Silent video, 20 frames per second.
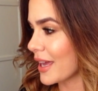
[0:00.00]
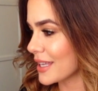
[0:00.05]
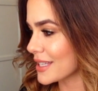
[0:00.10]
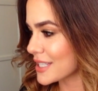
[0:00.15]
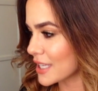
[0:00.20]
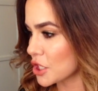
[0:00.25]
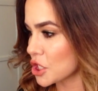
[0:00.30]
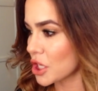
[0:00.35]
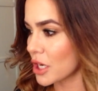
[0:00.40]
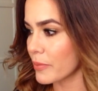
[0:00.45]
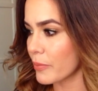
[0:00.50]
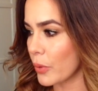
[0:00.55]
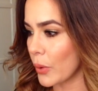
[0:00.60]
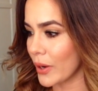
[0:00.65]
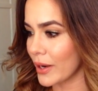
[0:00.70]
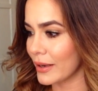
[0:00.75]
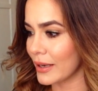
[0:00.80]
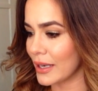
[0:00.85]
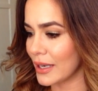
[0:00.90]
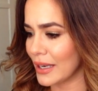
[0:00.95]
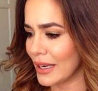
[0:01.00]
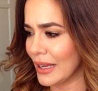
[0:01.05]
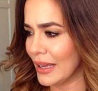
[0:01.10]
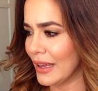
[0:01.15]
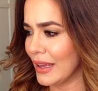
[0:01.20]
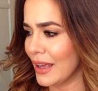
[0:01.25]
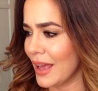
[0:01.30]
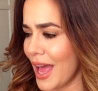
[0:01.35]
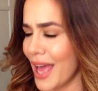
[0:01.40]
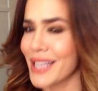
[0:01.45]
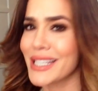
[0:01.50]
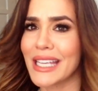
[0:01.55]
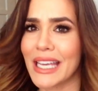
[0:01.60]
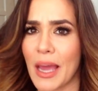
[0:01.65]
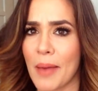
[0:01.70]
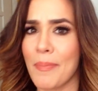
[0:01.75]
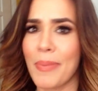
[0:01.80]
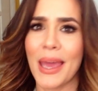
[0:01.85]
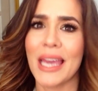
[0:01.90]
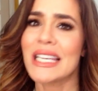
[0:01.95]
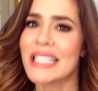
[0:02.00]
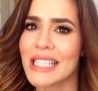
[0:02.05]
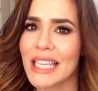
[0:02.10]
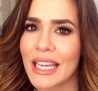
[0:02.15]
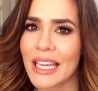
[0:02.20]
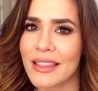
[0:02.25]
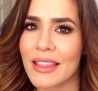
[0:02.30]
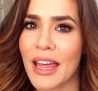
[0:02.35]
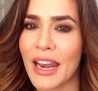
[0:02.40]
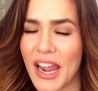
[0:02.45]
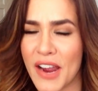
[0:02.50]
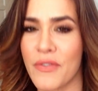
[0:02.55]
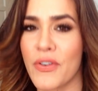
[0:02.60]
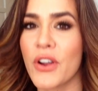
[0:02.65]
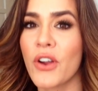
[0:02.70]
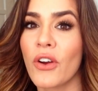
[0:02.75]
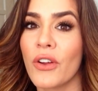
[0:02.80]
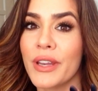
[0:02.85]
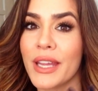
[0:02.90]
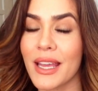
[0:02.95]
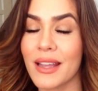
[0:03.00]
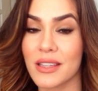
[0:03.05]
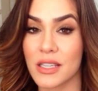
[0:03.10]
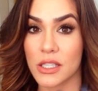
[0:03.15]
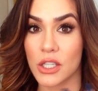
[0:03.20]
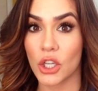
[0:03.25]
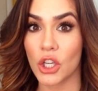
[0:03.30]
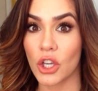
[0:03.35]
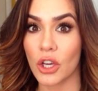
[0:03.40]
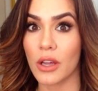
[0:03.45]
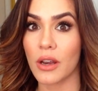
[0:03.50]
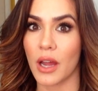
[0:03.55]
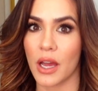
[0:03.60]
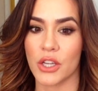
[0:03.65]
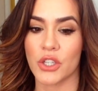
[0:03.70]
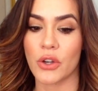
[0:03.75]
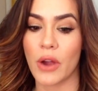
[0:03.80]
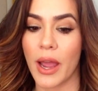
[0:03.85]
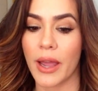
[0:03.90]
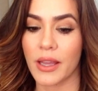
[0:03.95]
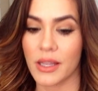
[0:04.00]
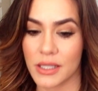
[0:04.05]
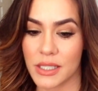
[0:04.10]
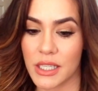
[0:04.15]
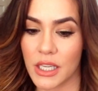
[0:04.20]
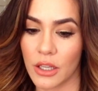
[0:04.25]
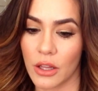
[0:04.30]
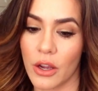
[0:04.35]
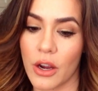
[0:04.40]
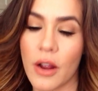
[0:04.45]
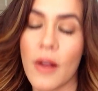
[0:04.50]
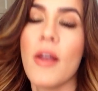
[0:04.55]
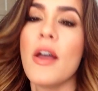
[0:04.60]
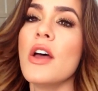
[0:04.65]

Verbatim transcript: It's such an important it's like a basic that every girl needs is a good under eye concealer.